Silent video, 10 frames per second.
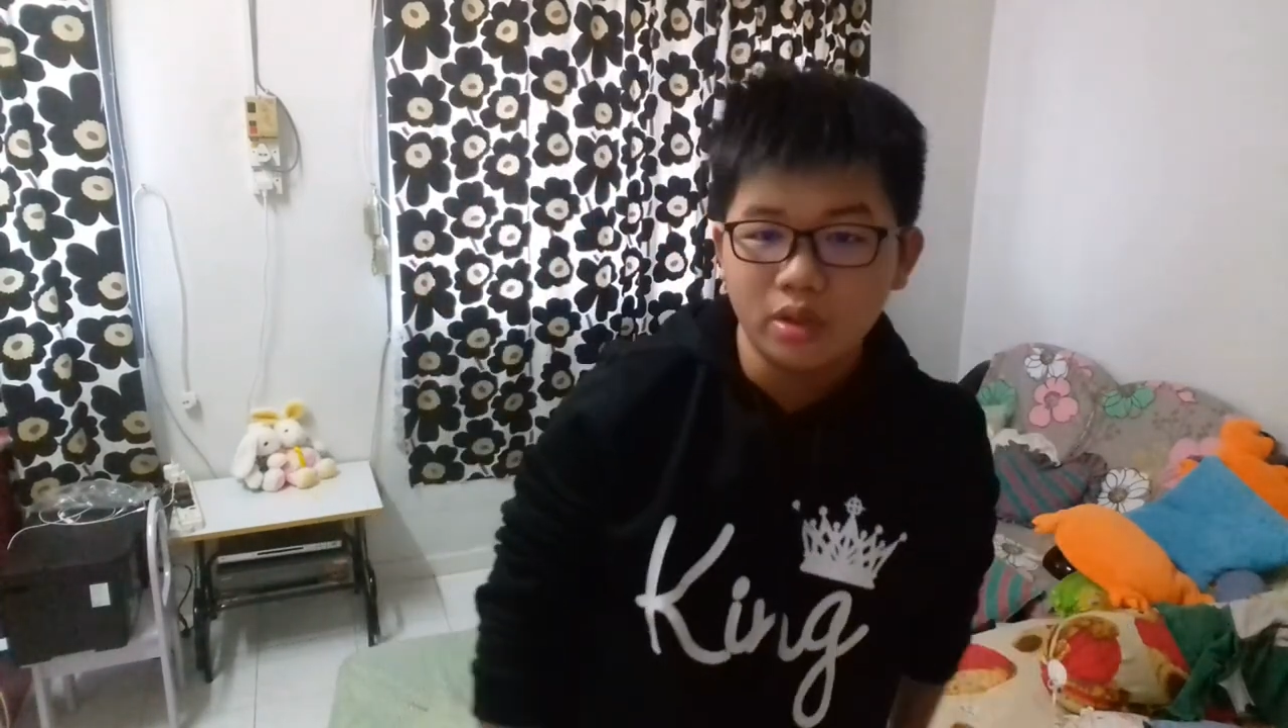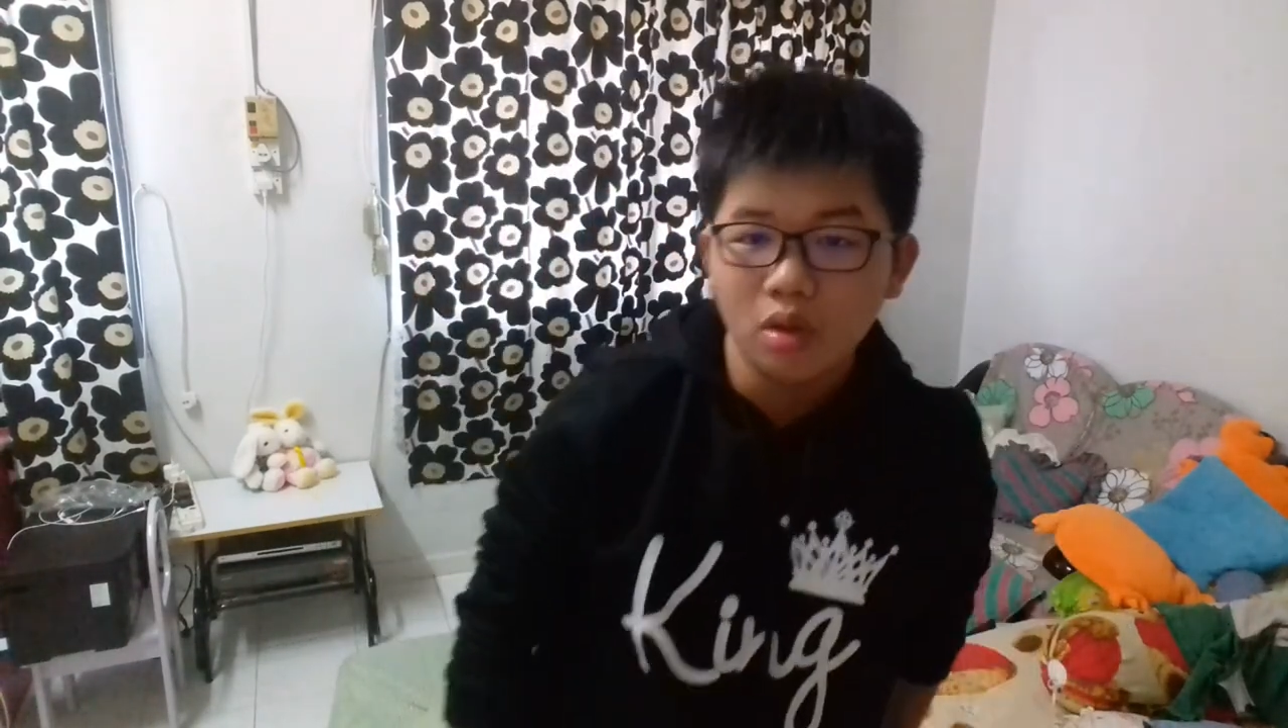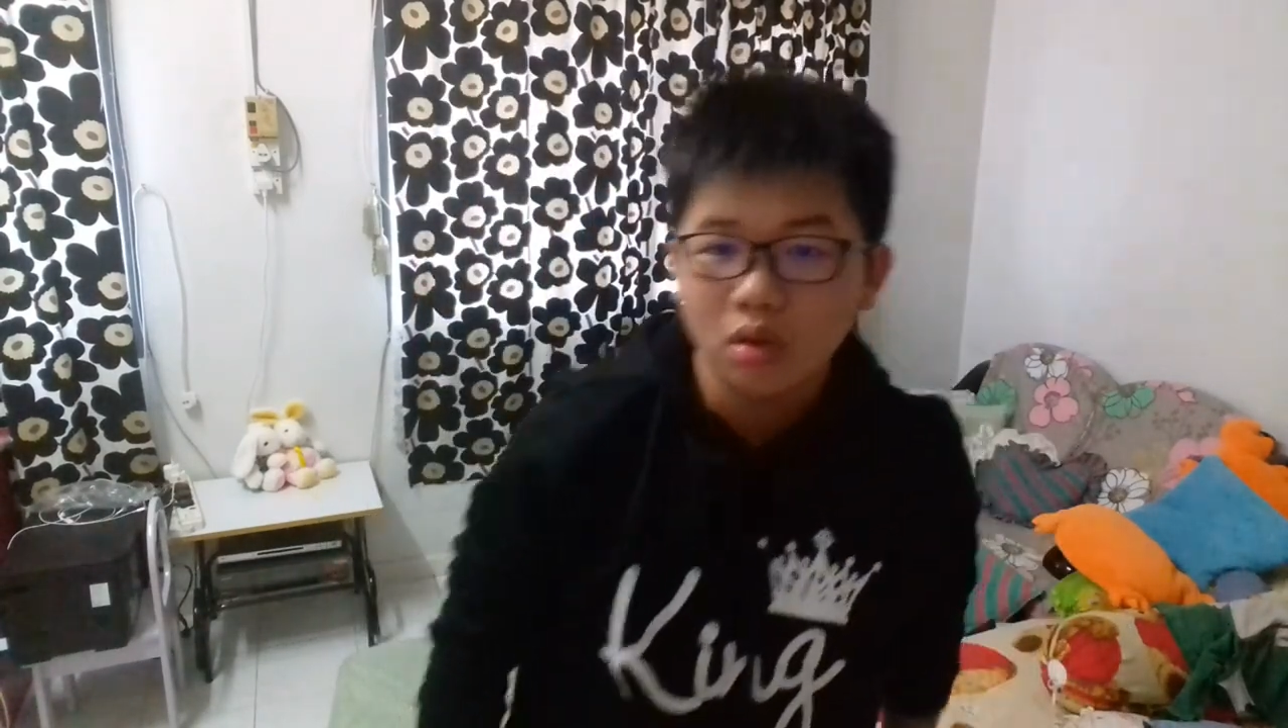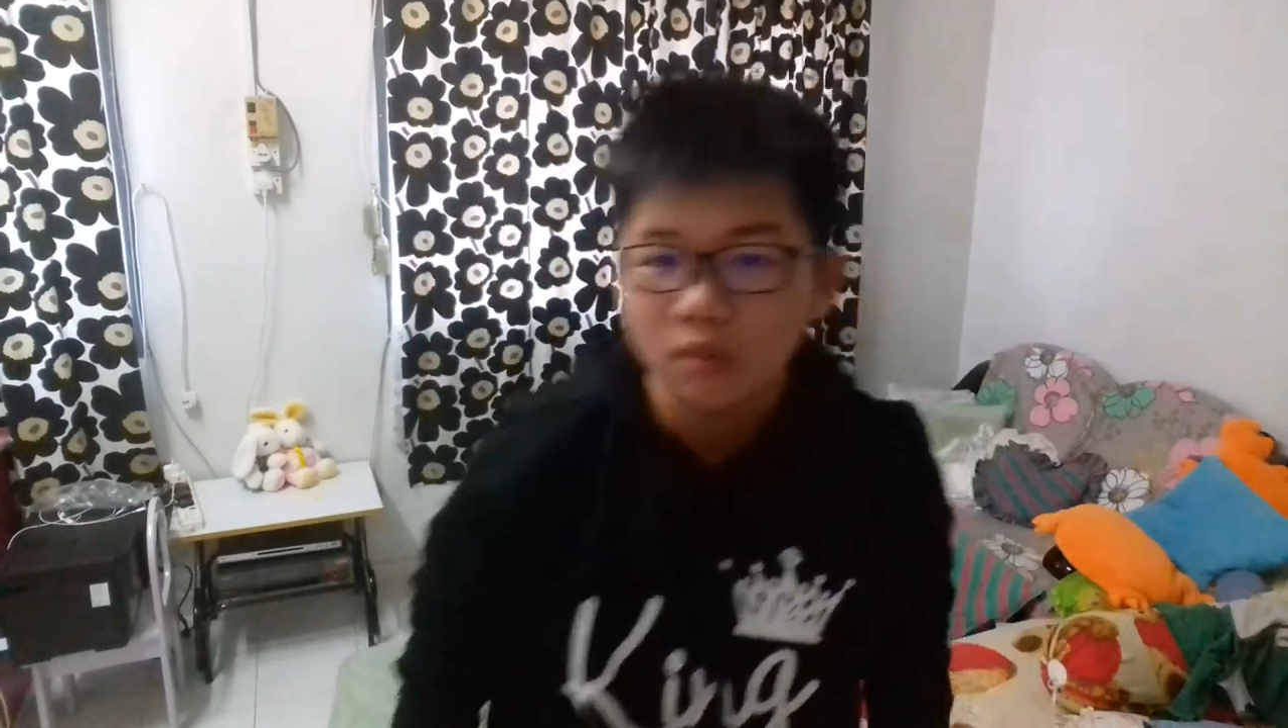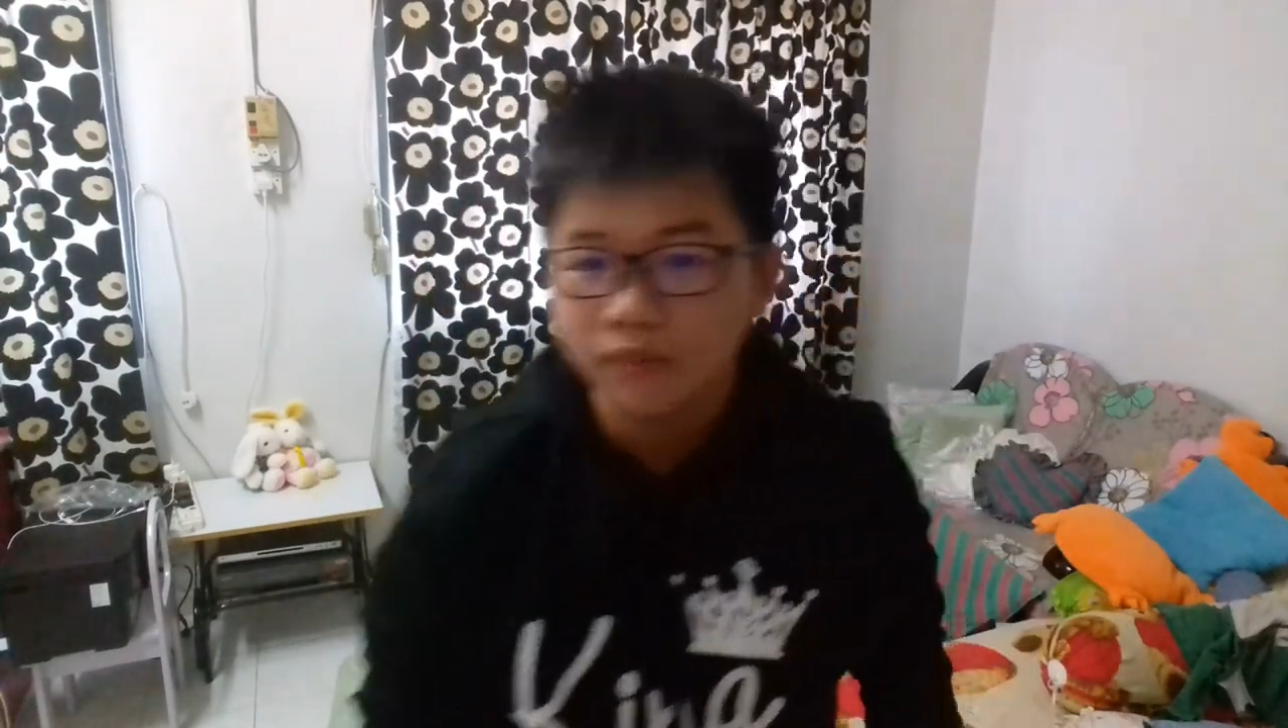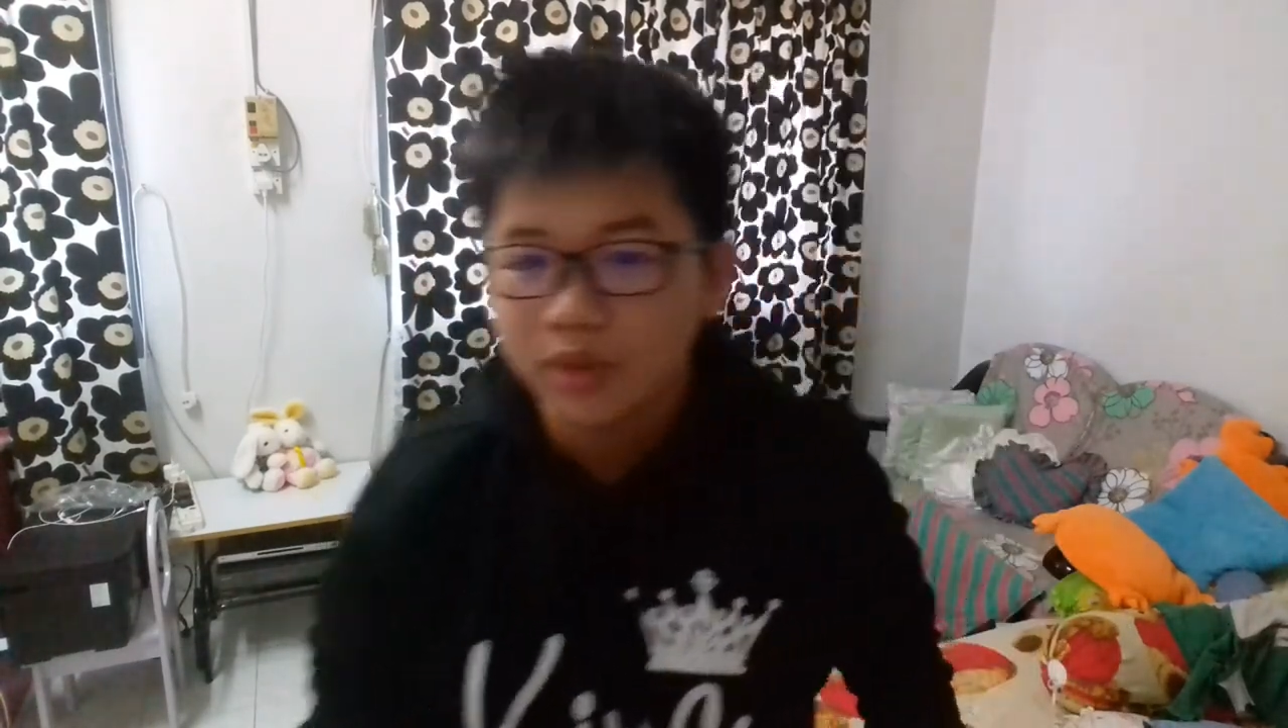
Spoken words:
bro.